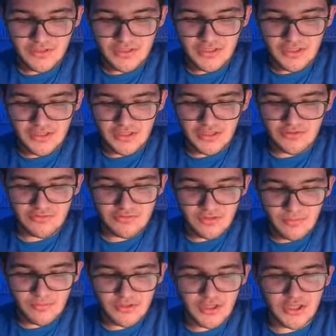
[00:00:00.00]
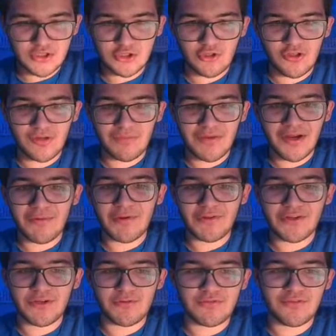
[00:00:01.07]
least someone like Julian
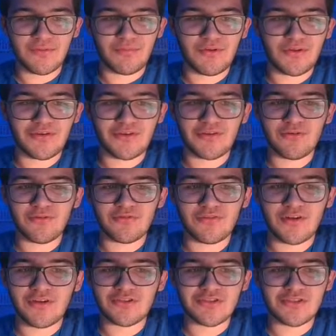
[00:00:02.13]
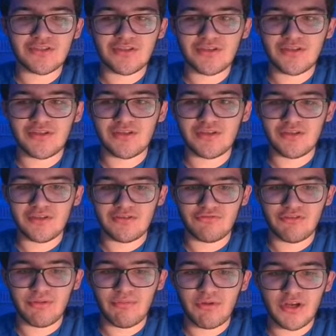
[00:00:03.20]
Merriweather, he was still pretty good. Who's in the
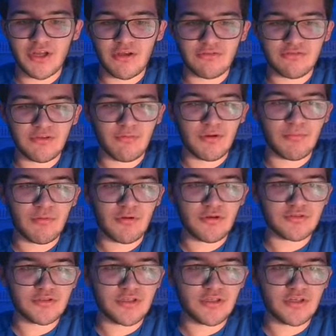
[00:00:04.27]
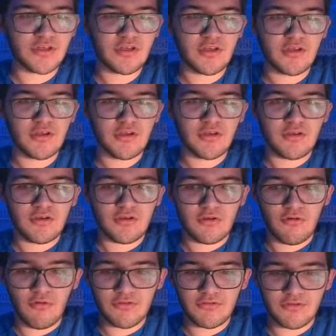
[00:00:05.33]
stream right now? I see one person.
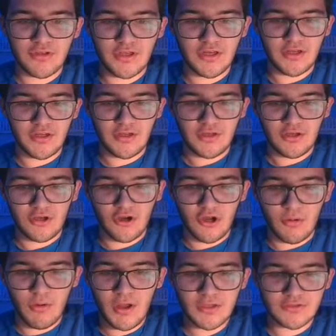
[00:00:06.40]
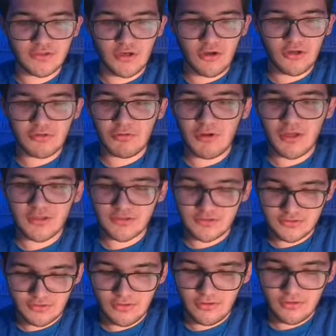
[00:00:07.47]
Who is it? Going once, going twice.
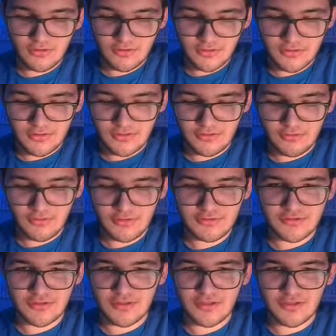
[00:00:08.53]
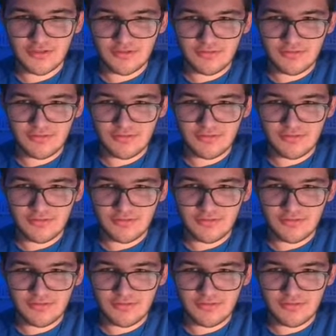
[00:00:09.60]
Sold. Who is it?